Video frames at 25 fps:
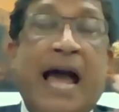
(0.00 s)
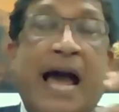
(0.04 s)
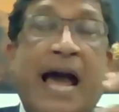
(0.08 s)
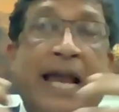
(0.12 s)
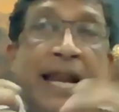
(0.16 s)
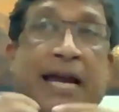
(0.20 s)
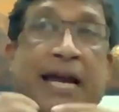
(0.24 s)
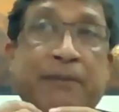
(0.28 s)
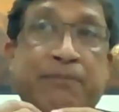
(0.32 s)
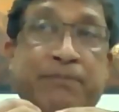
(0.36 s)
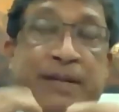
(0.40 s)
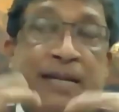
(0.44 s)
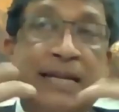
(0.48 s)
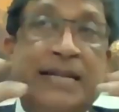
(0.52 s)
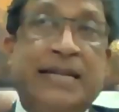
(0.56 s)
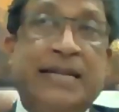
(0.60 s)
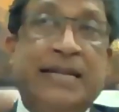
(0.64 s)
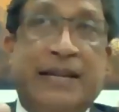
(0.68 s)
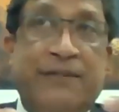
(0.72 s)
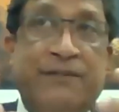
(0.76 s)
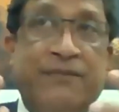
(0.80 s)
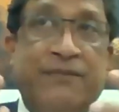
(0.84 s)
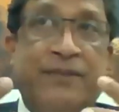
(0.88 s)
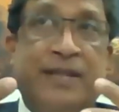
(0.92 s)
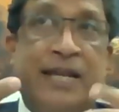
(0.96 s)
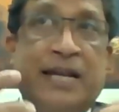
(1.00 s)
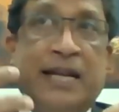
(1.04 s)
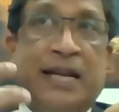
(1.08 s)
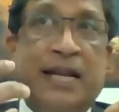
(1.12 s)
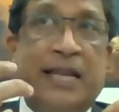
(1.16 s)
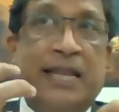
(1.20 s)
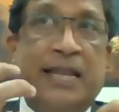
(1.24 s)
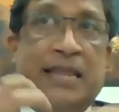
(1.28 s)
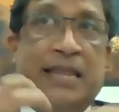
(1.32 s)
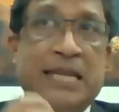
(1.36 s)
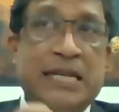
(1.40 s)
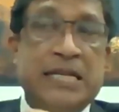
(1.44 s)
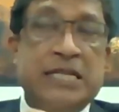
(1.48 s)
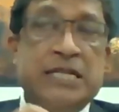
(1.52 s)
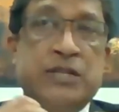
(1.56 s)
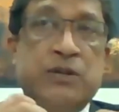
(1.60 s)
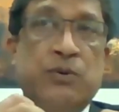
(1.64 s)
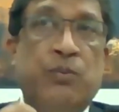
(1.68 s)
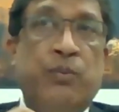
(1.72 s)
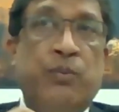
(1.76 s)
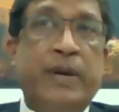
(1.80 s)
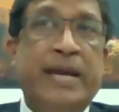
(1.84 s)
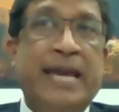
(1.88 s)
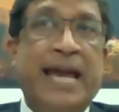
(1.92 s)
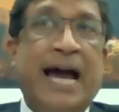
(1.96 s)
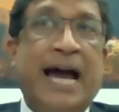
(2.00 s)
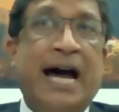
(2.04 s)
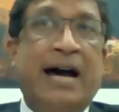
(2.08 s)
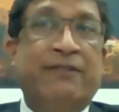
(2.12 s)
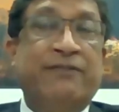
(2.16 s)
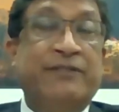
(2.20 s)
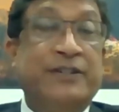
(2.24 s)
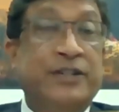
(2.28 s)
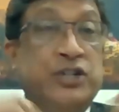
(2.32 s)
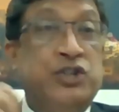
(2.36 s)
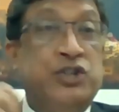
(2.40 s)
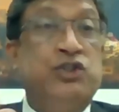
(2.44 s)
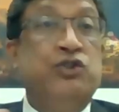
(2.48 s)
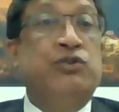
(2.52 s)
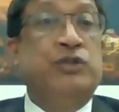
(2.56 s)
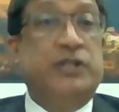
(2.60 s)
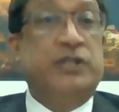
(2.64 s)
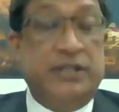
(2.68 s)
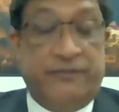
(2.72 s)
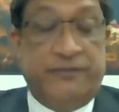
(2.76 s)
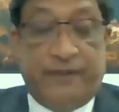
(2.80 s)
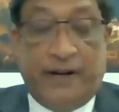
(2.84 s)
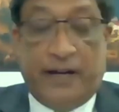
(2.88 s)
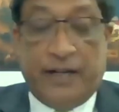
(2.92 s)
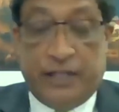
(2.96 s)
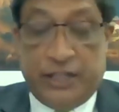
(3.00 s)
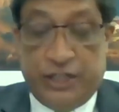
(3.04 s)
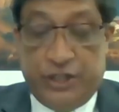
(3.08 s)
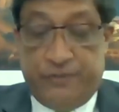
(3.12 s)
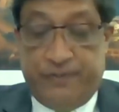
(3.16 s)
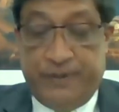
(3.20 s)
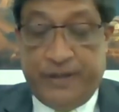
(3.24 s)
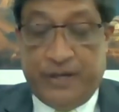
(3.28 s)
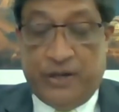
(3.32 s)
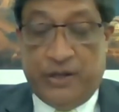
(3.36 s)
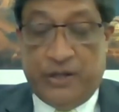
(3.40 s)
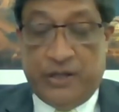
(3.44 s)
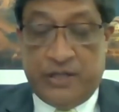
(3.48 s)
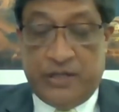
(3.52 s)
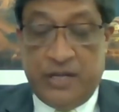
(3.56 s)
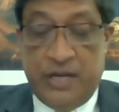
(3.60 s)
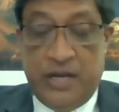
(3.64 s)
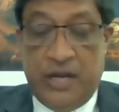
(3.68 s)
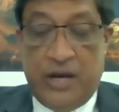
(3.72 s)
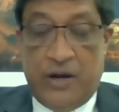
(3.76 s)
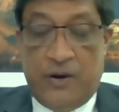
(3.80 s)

And I believe that in this, we have a huge advantage because